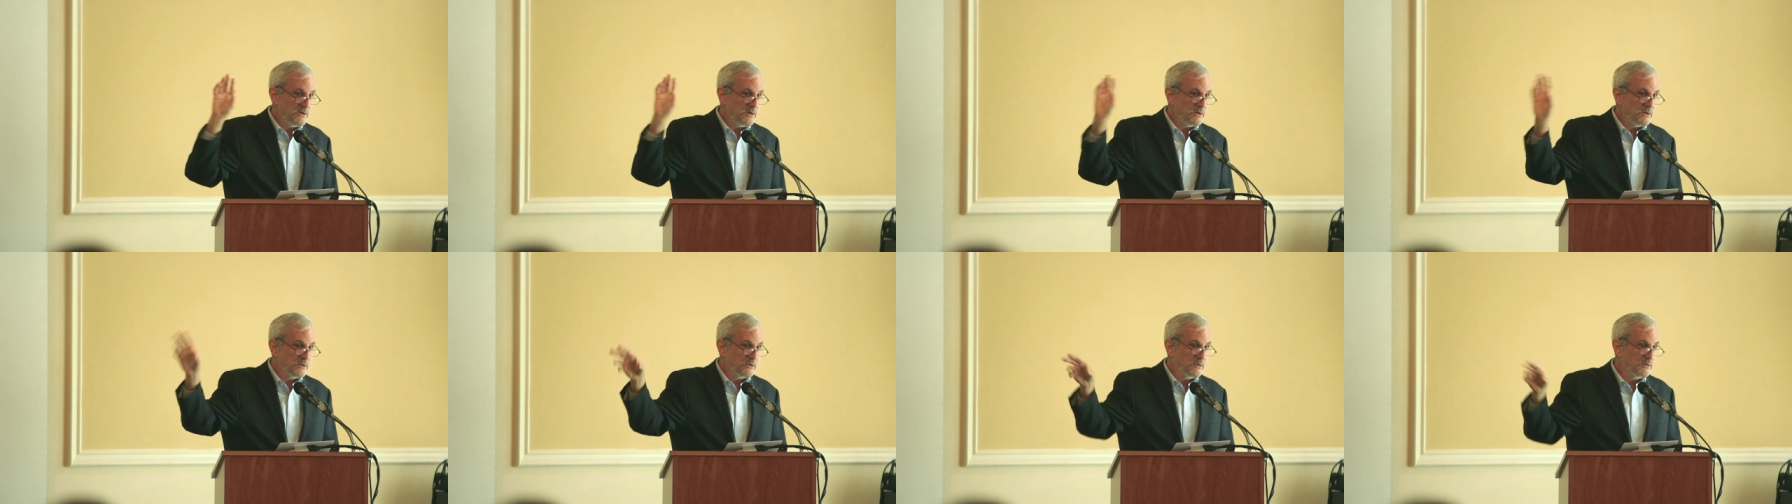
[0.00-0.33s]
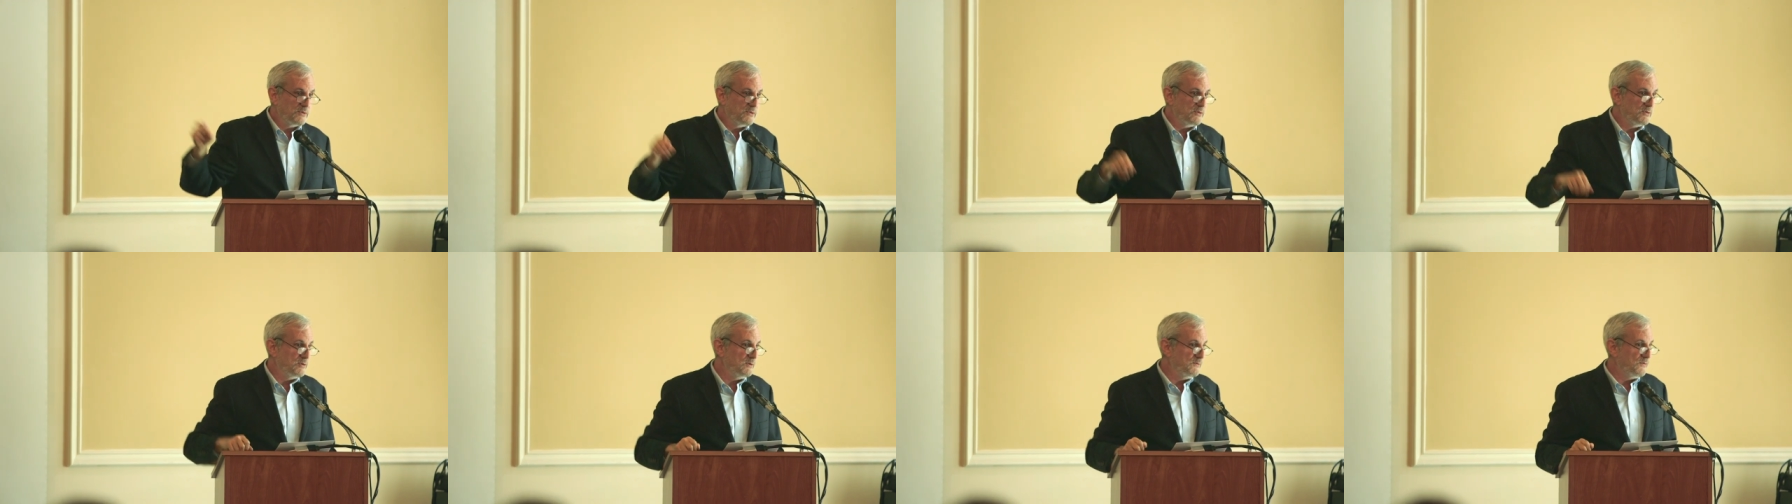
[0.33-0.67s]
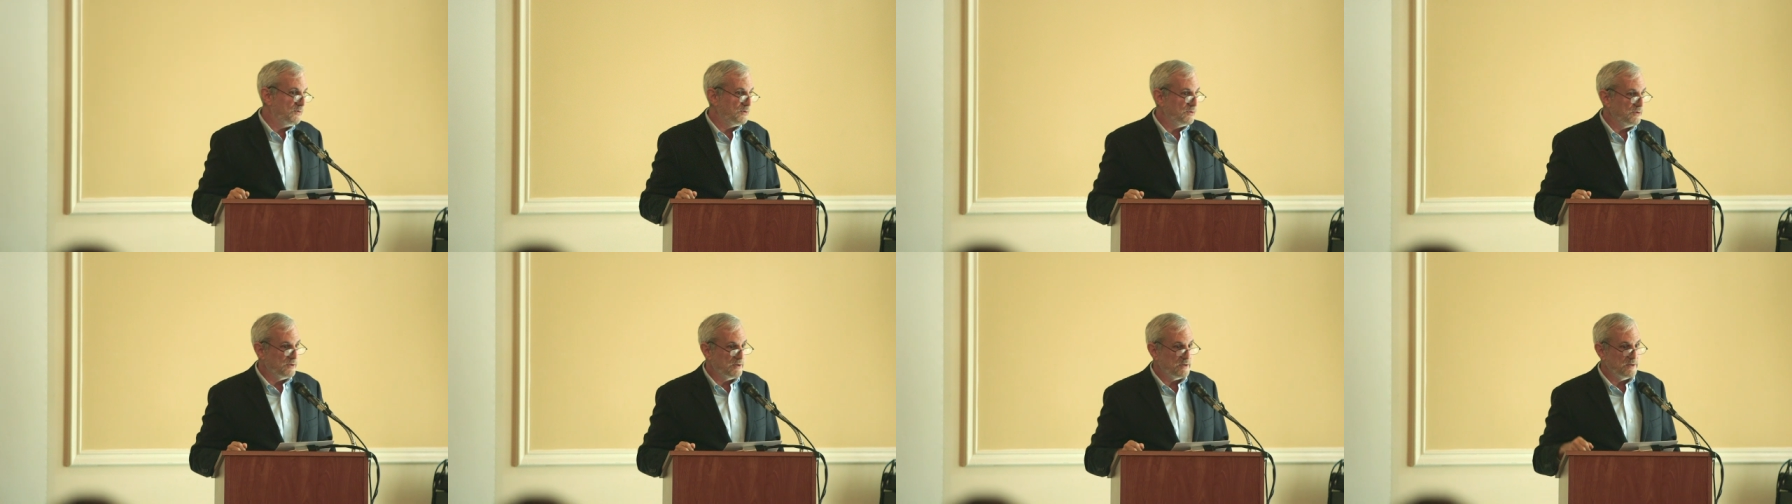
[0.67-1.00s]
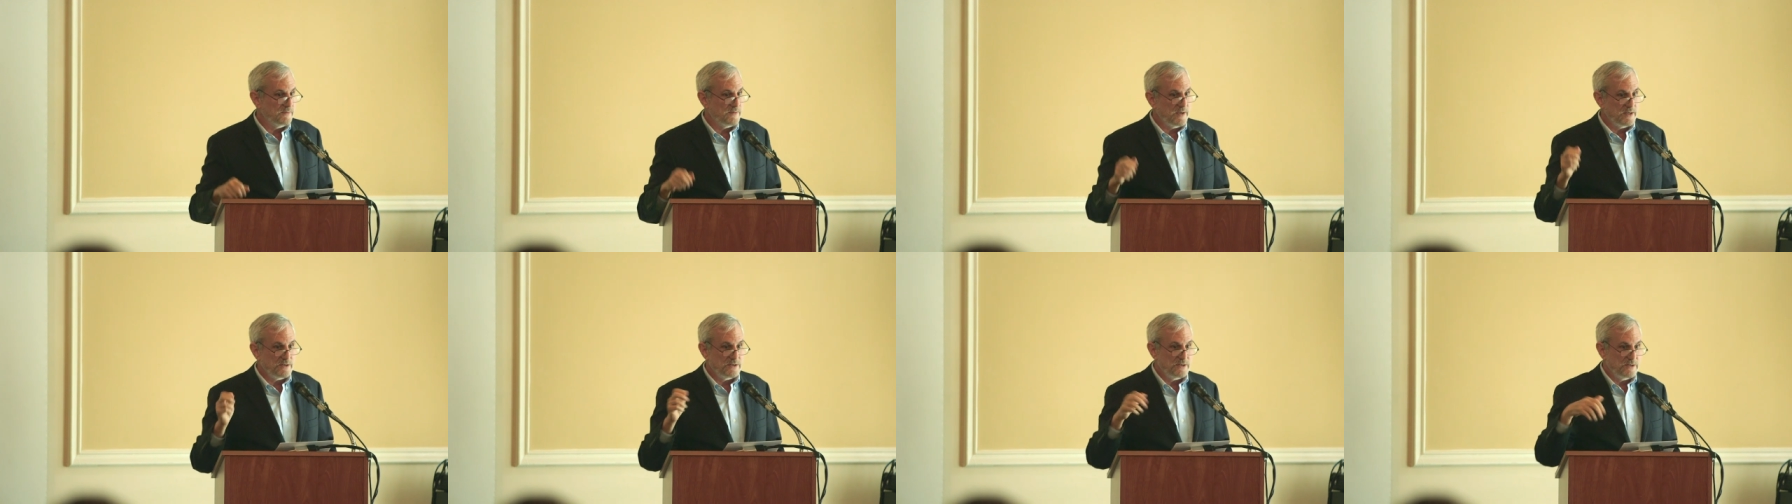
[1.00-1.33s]
Article thirty-four of the
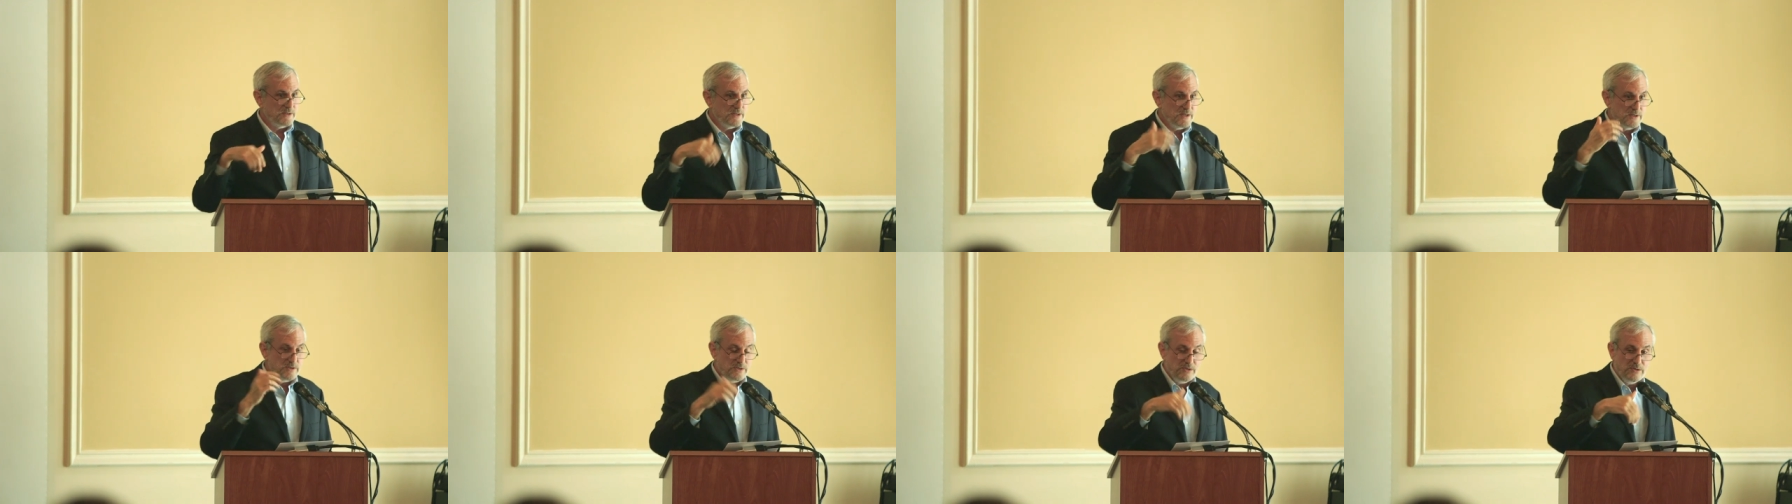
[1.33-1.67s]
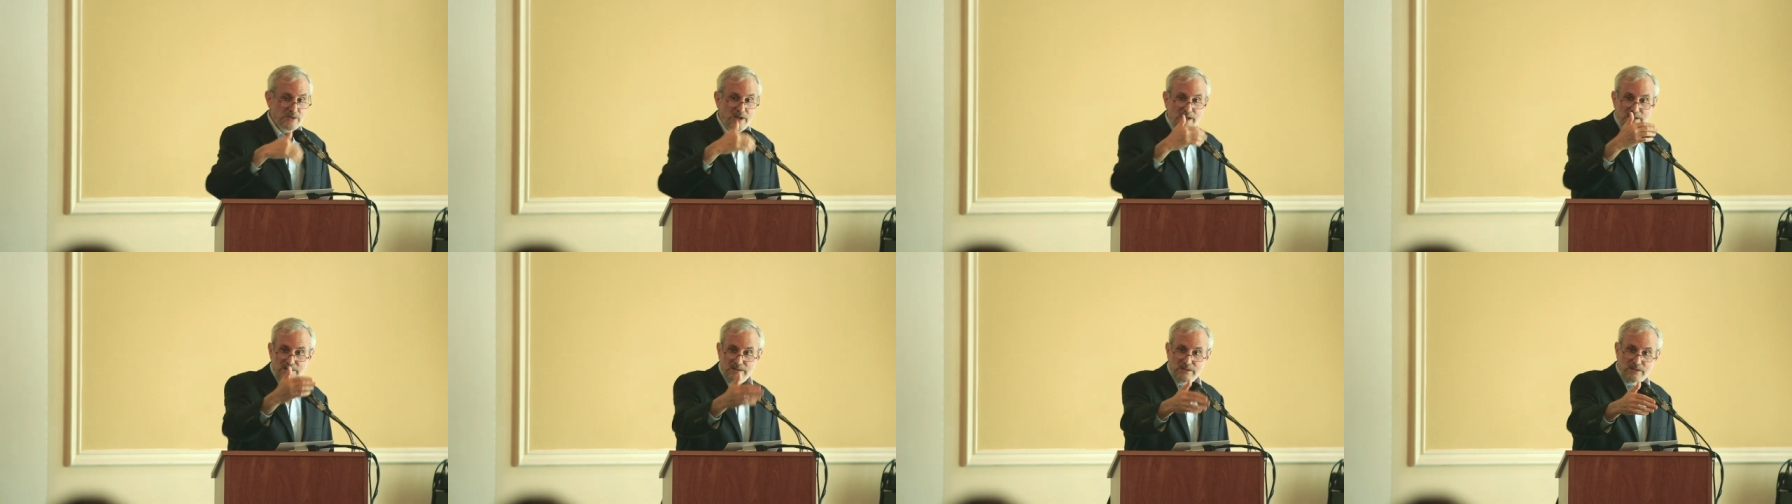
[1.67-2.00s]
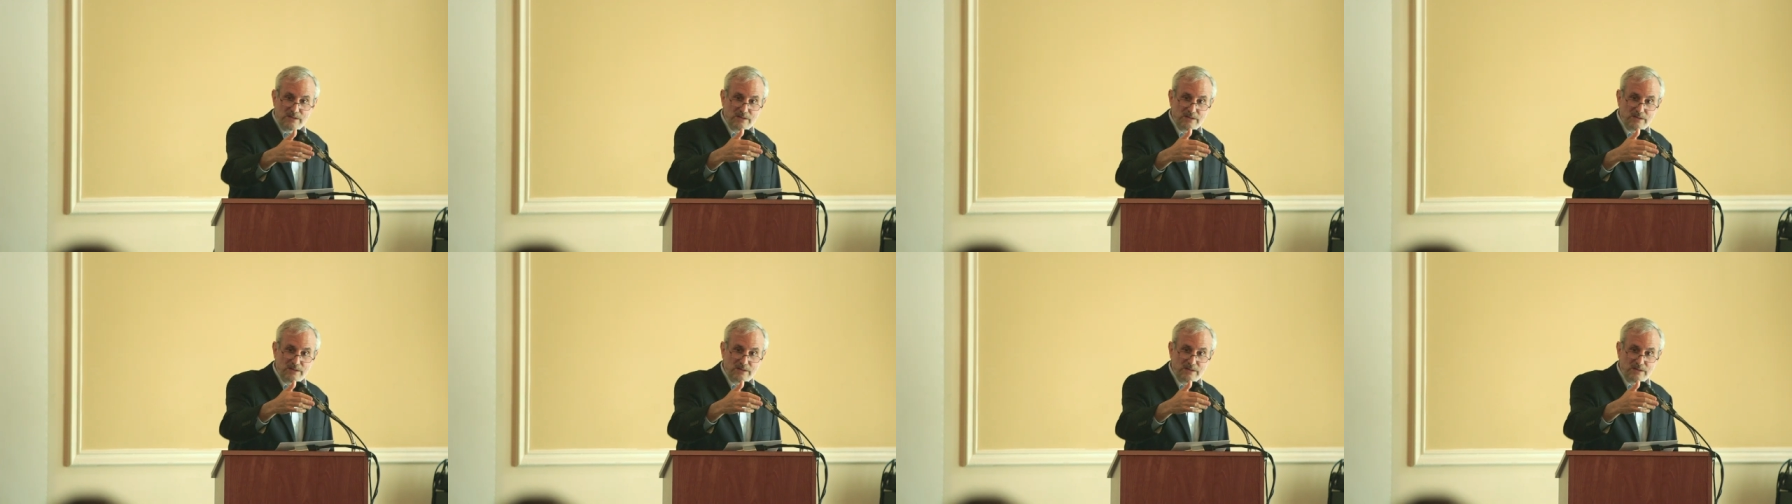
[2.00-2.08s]
Convention says you're not,